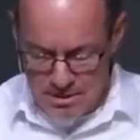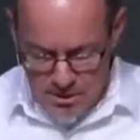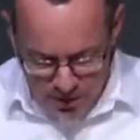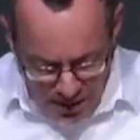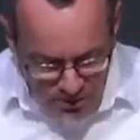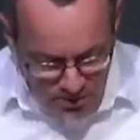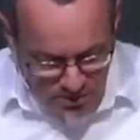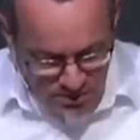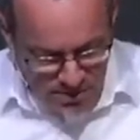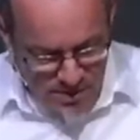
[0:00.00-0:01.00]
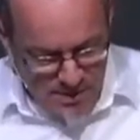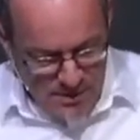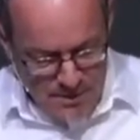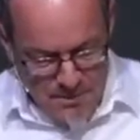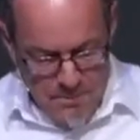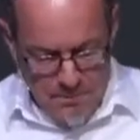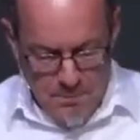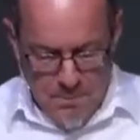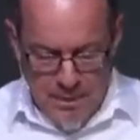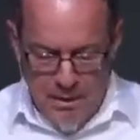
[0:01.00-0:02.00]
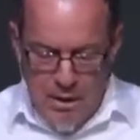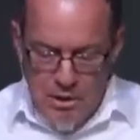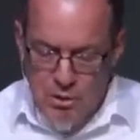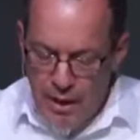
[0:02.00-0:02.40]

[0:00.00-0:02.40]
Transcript: grace. So